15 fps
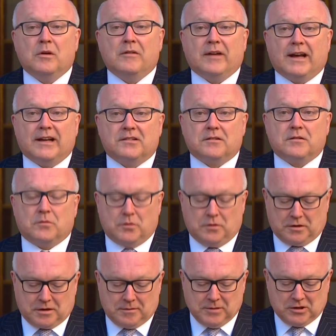We've asked the
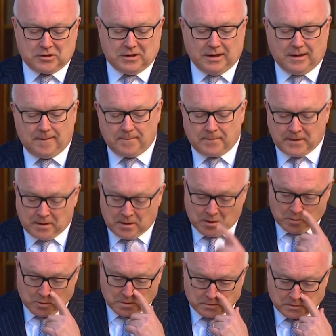Royal Commissioner
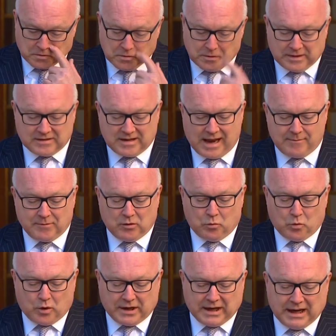to
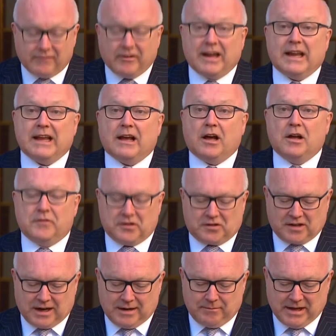examine what, if any,
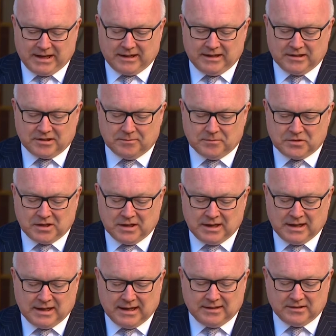oversight mechanisms
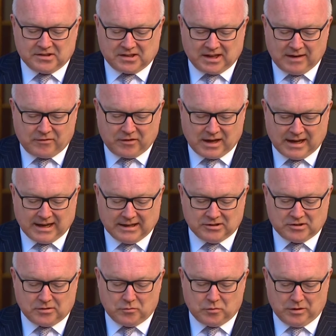and
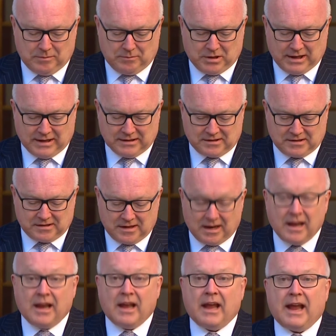safeguards were in place,
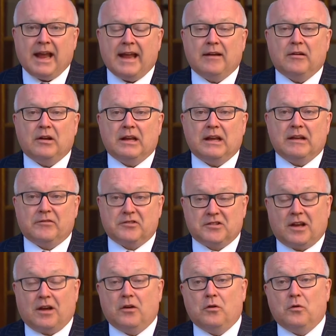and if
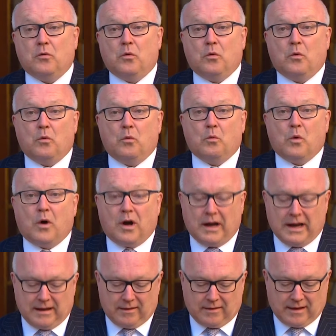so,
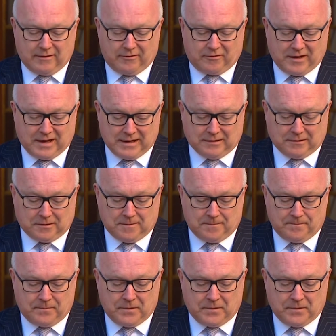why they failed.